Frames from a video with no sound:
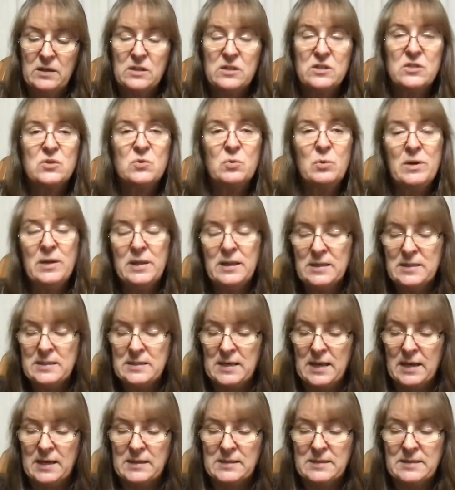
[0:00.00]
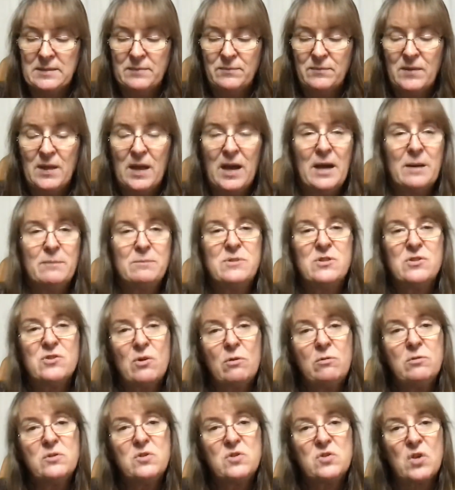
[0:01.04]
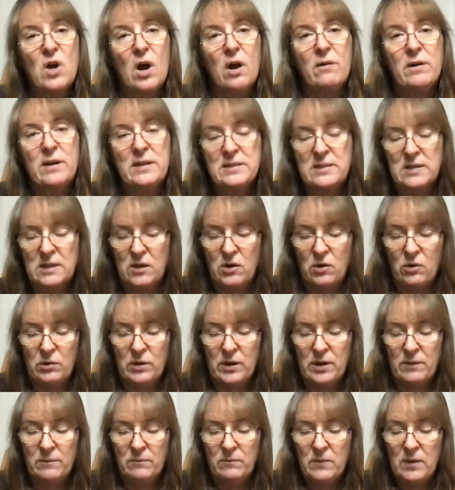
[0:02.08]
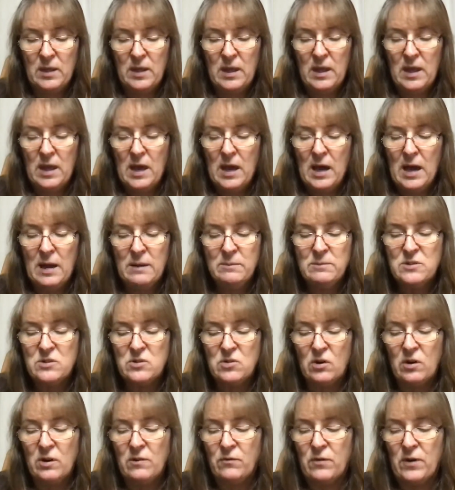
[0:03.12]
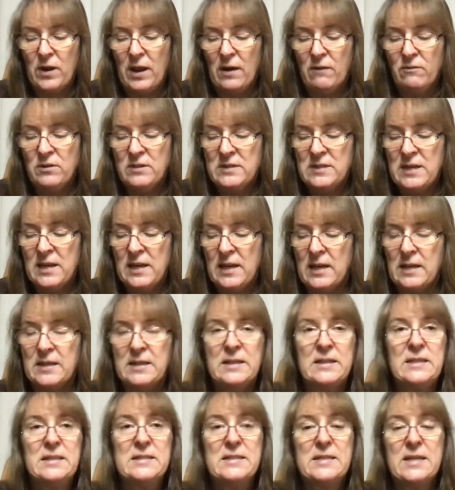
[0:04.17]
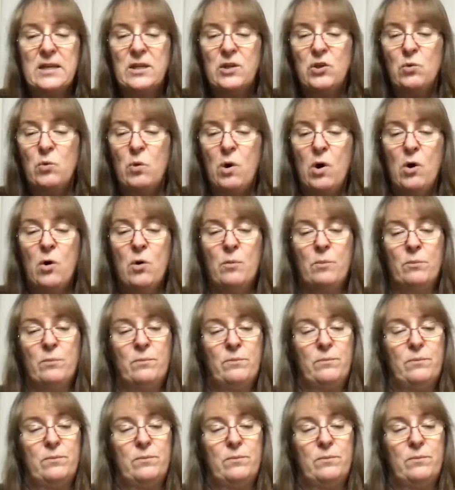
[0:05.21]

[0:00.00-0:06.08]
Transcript: Sweetie says, I'm so sorry, Dakota. I'm sorry for every day I didn't take you home.